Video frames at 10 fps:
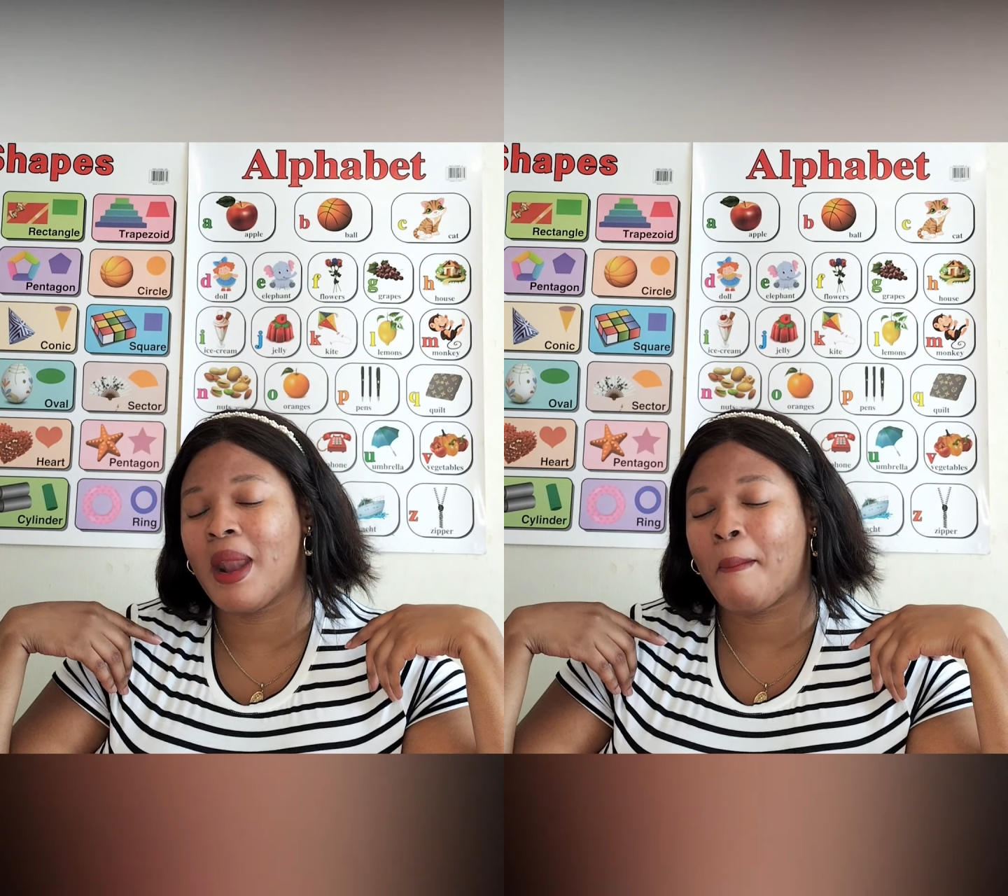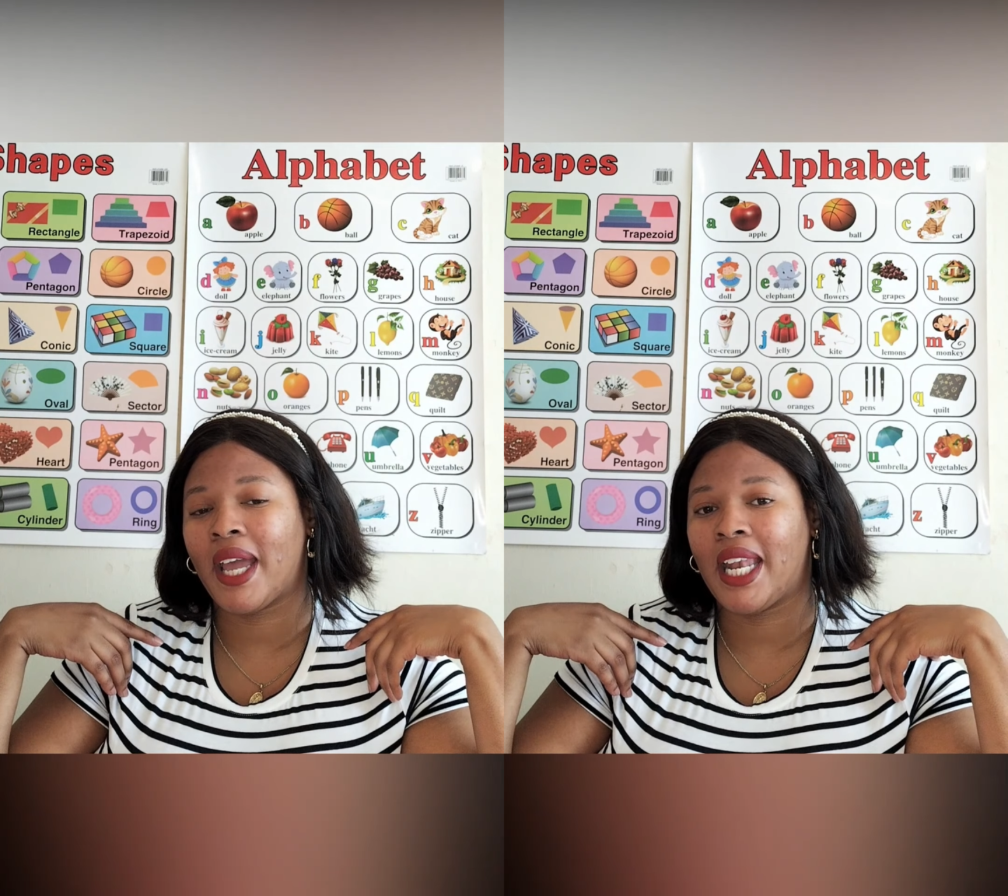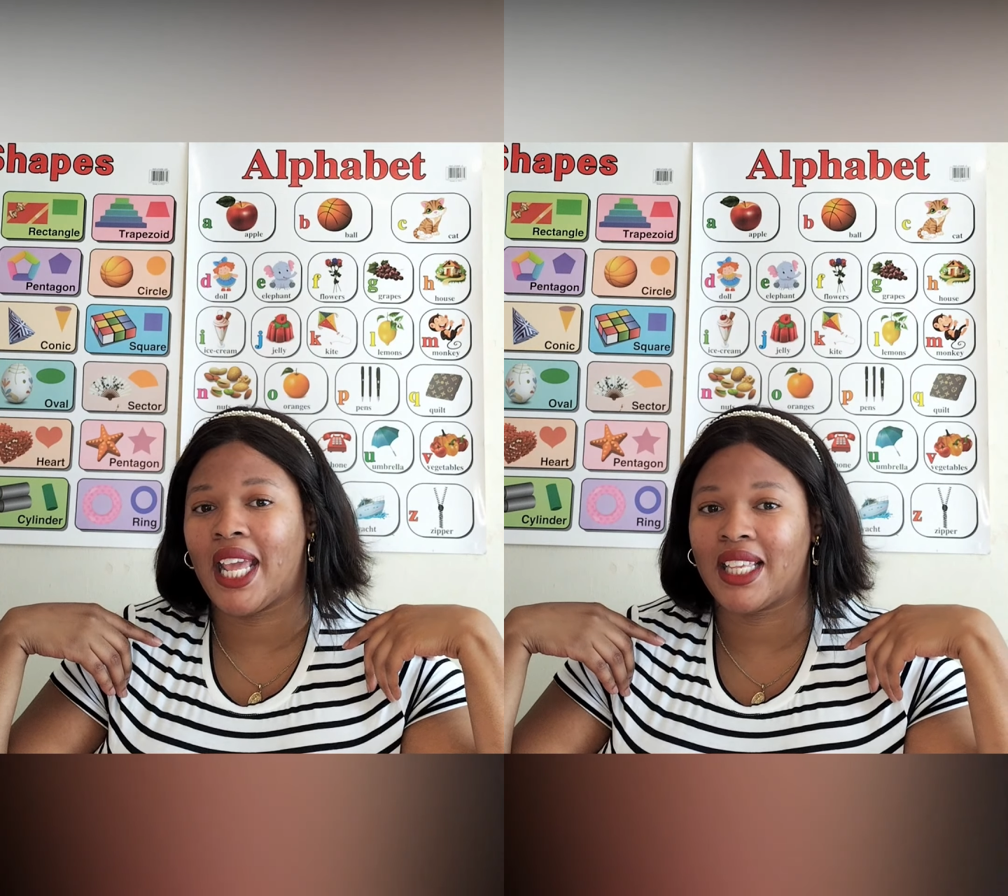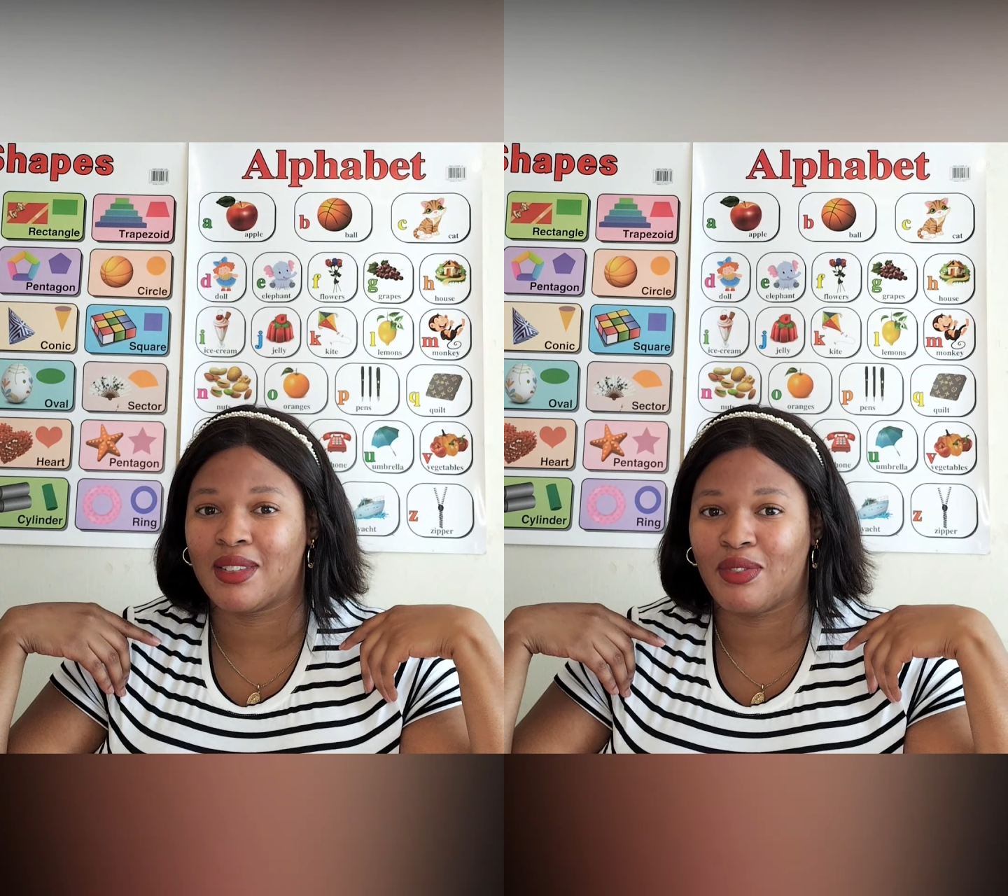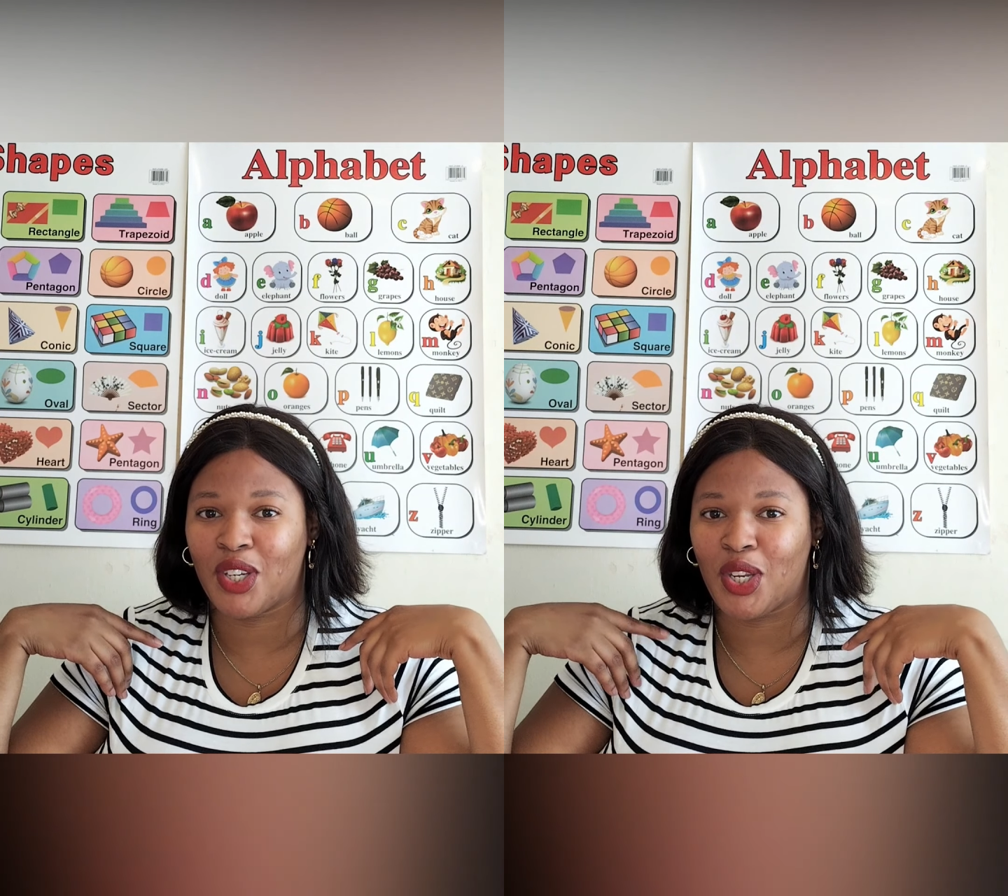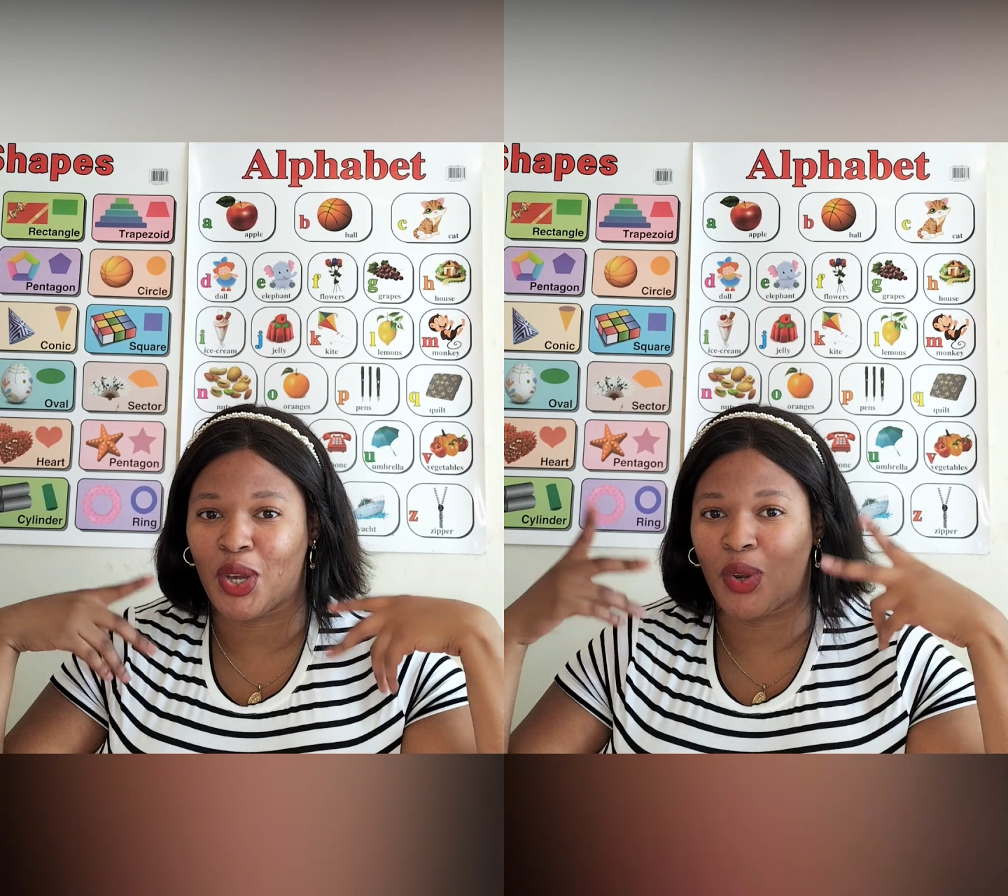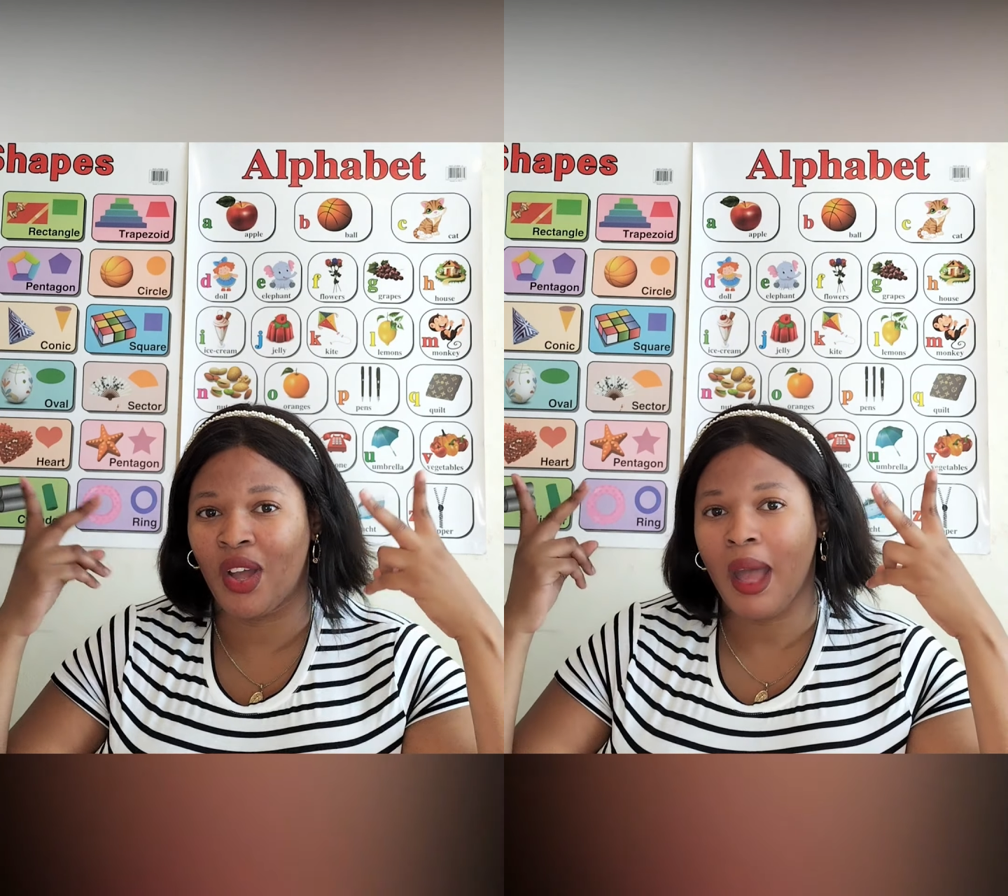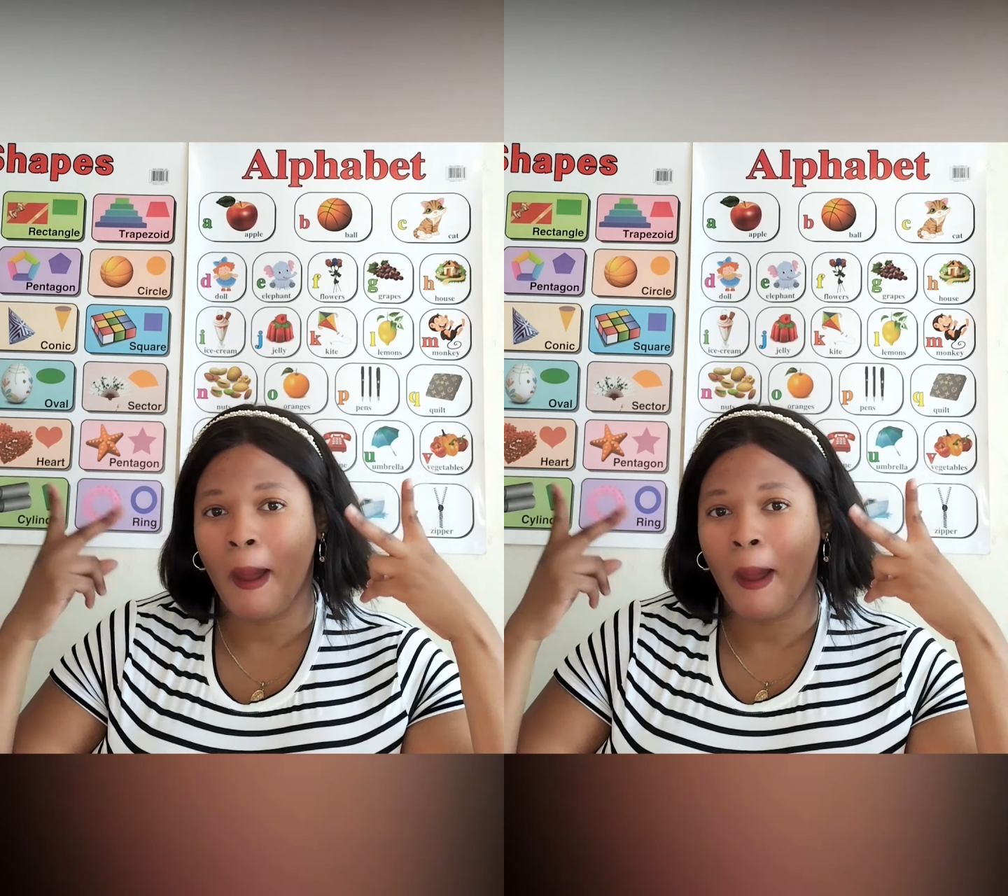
in my next video.